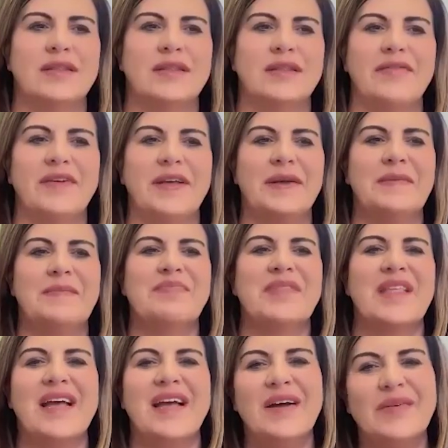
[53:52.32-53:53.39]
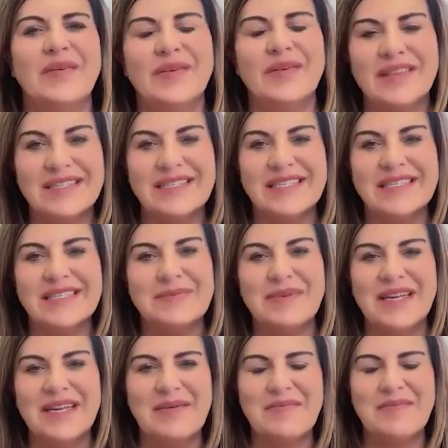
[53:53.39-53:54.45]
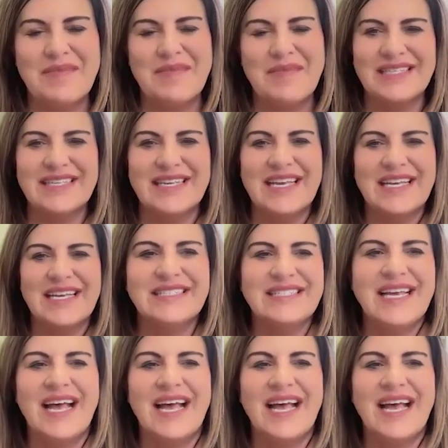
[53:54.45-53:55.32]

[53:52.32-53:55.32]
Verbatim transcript: Love it. Well, this has been amazing.